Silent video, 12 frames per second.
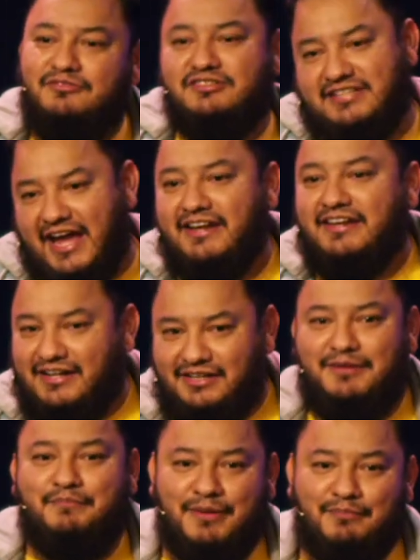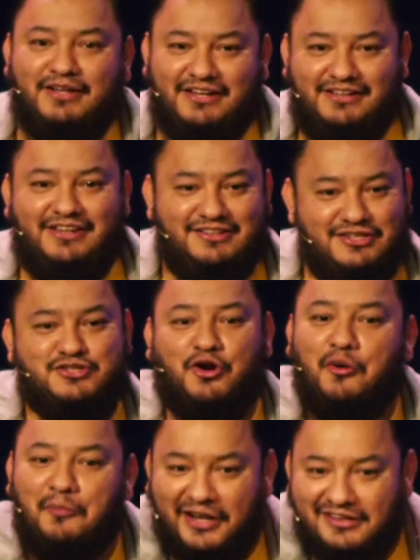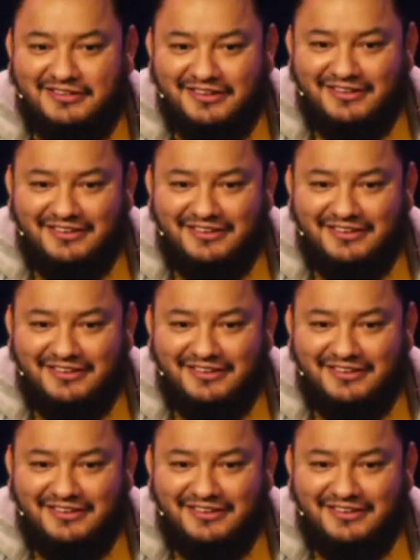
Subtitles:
technically biblically discernment.